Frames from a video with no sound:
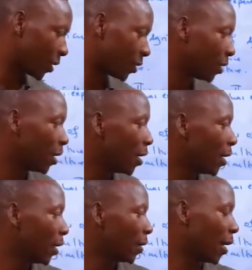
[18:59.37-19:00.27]
that,
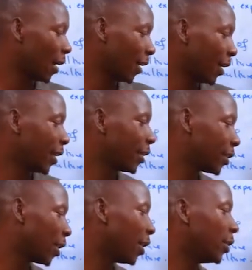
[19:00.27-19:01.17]

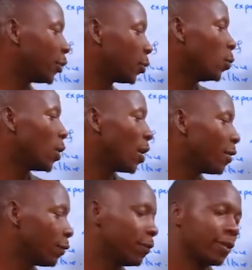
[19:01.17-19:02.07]
agriculture
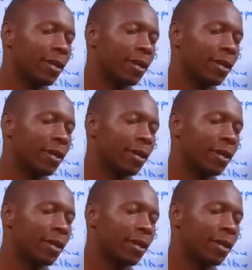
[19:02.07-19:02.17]
ensure food